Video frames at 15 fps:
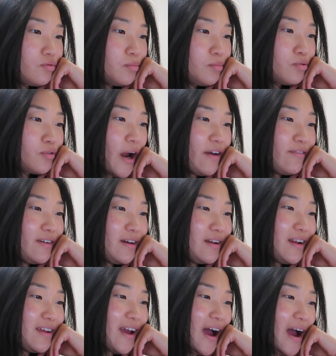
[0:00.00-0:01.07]

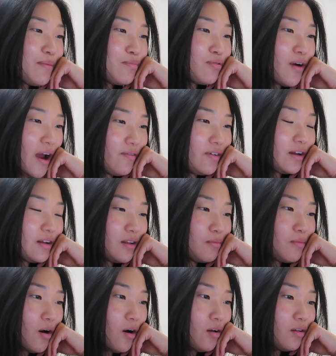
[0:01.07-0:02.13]
Private. Yeah, I privated
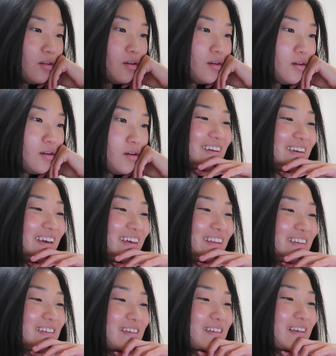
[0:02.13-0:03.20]
them all. Okay,
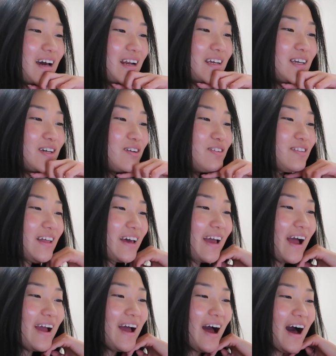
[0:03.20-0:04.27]
this is kind of cute. Like,
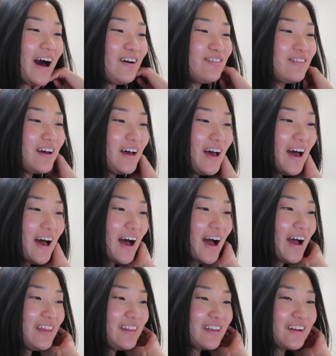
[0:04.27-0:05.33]

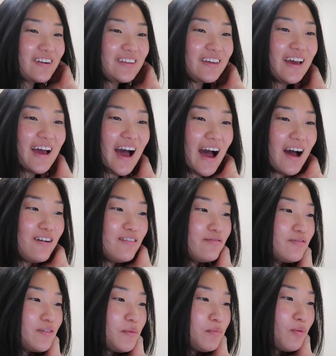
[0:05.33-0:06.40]
I literally
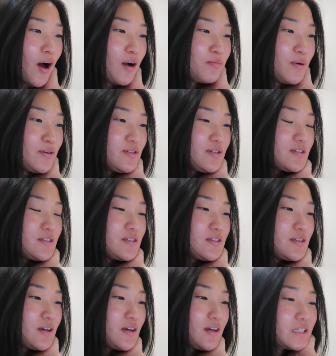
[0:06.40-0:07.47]
have blog
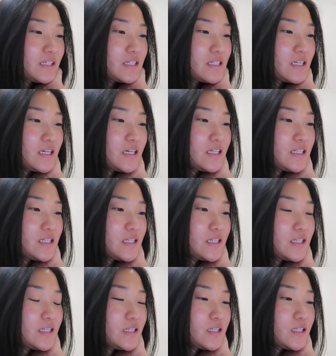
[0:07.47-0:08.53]
posts
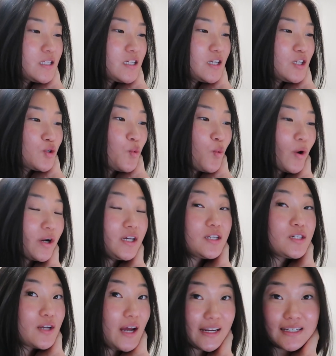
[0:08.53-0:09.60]
since
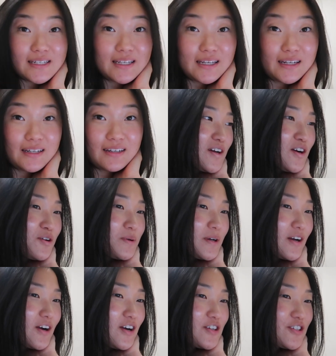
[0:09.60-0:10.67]
2019. Oh
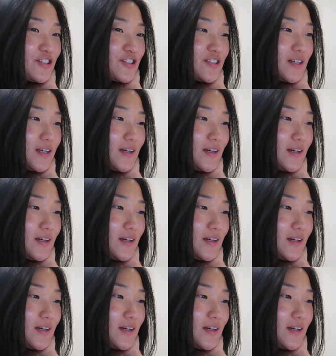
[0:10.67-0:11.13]
my gosh.